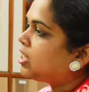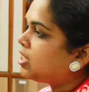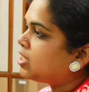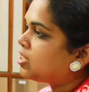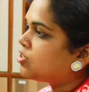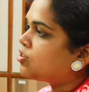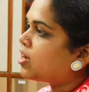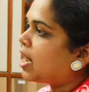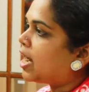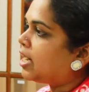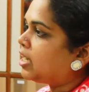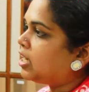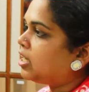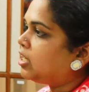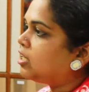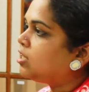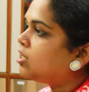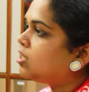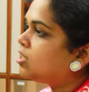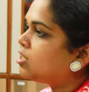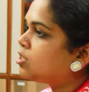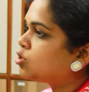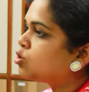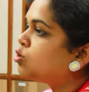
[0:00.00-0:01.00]
he is writing,
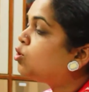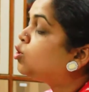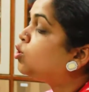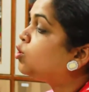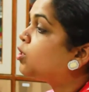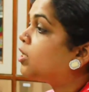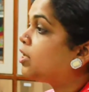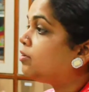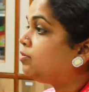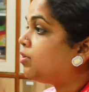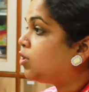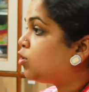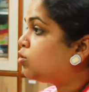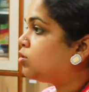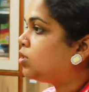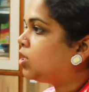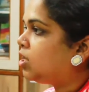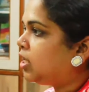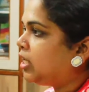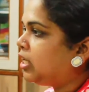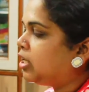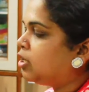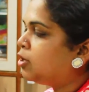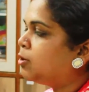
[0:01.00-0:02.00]
he is going to give it to
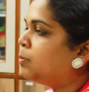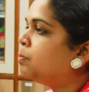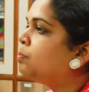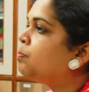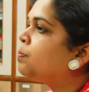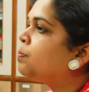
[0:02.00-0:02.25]
the reader.